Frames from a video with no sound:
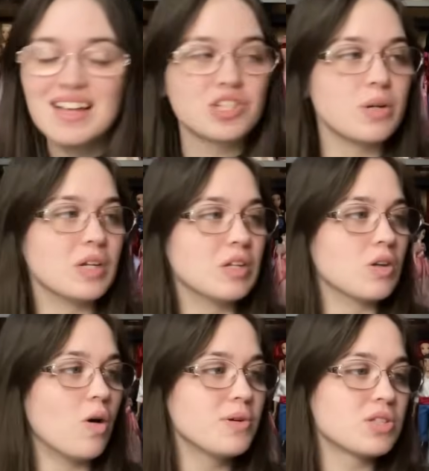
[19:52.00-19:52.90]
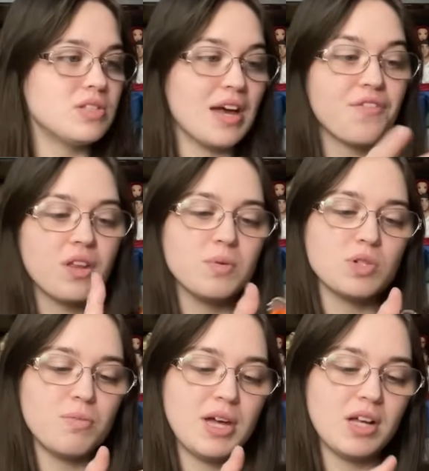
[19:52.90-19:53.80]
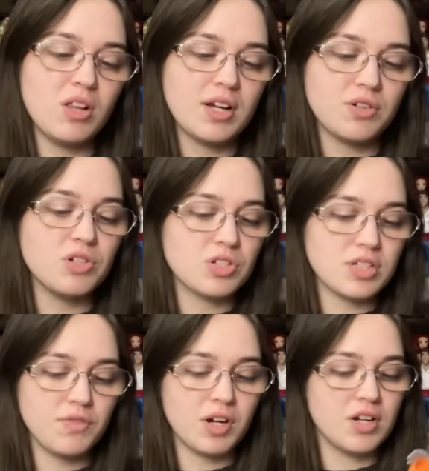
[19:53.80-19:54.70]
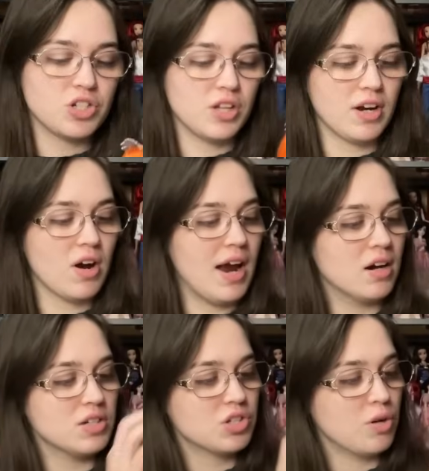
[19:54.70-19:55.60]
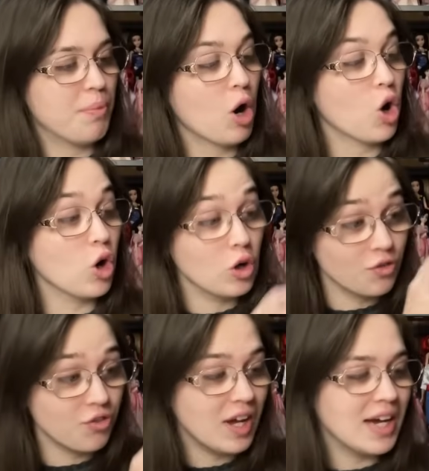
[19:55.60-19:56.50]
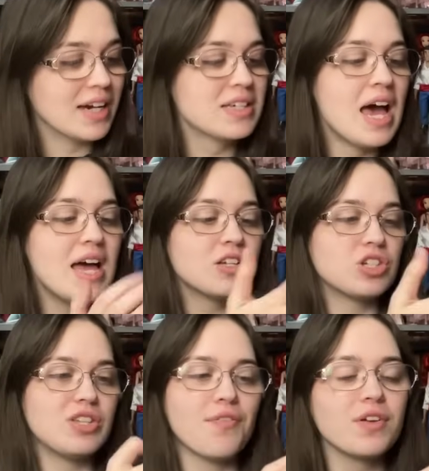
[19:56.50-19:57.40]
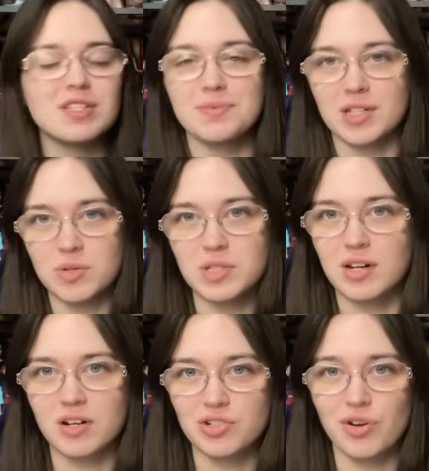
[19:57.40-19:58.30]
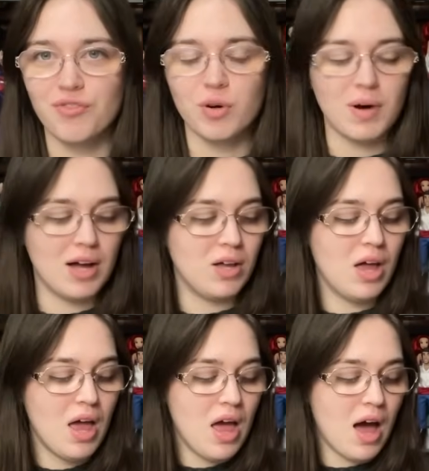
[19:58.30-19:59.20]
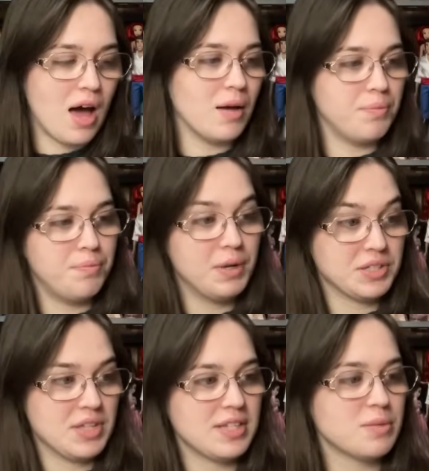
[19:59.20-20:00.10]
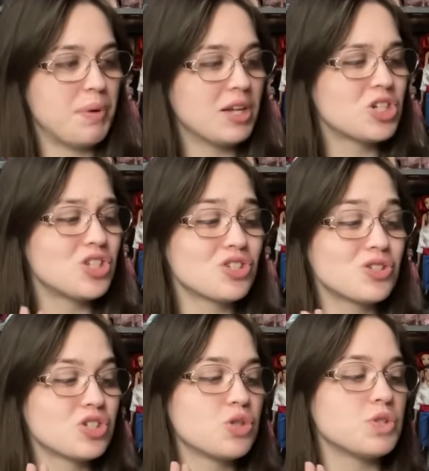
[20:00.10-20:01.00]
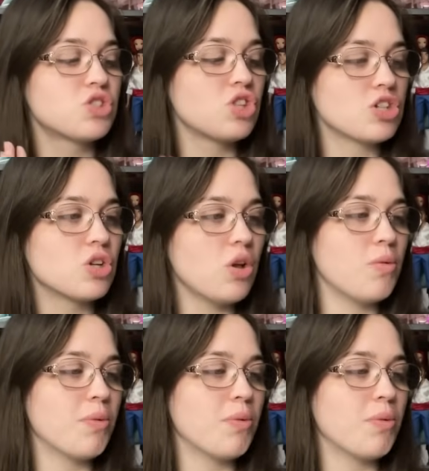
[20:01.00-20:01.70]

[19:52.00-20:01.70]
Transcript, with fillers: She almost definitely was owned by a collector just because of her condition. Like her hair is still perfect. She definitely seems like she was sitting on a shelf for a while uh, because of this. But she, she was such a low